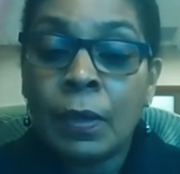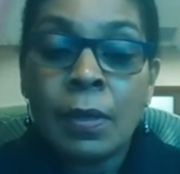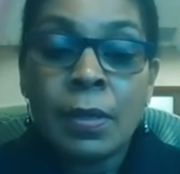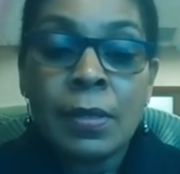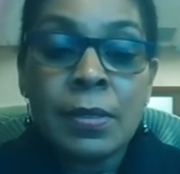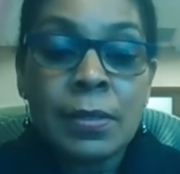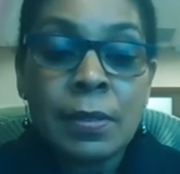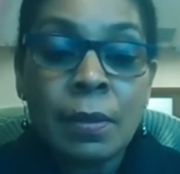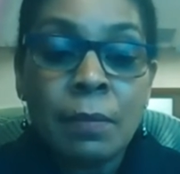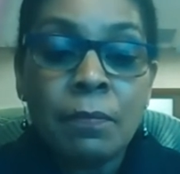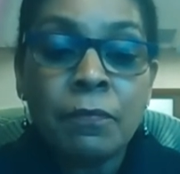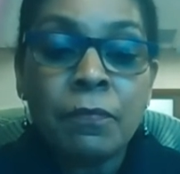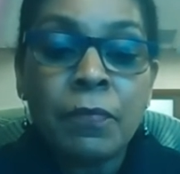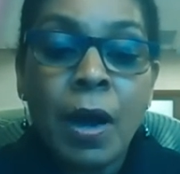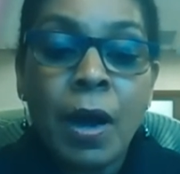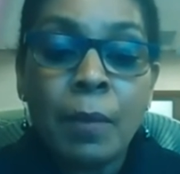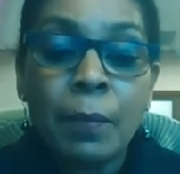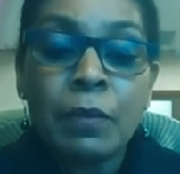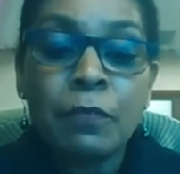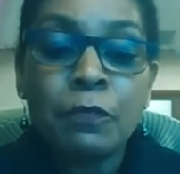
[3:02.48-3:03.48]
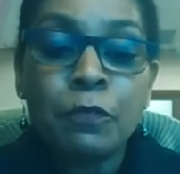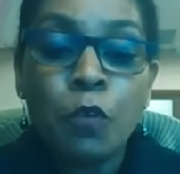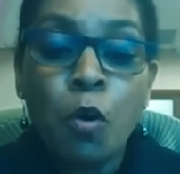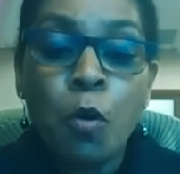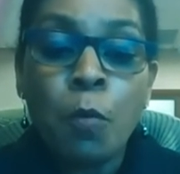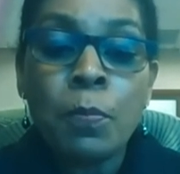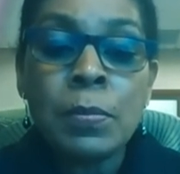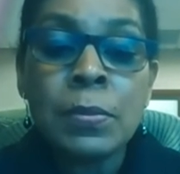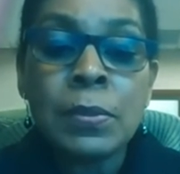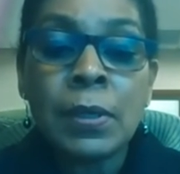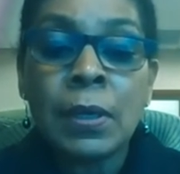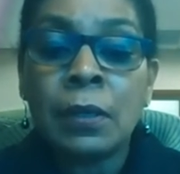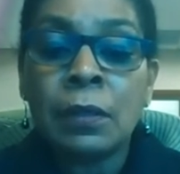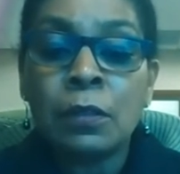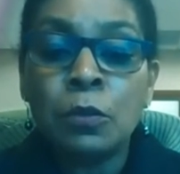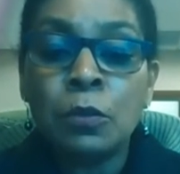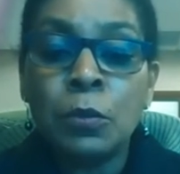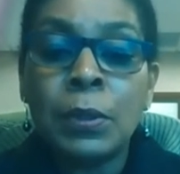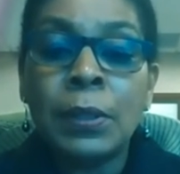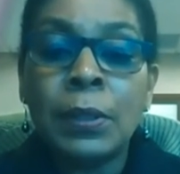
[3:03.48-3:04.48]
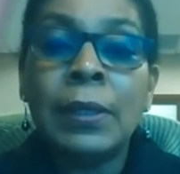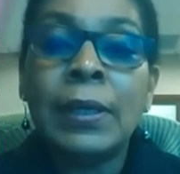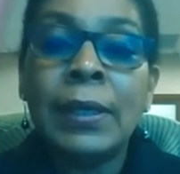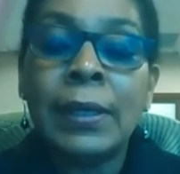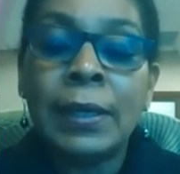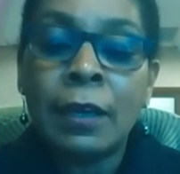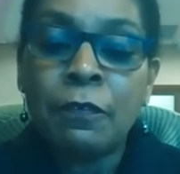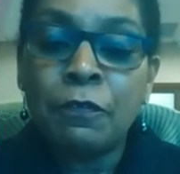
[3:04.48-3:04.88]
Some common forms include illegal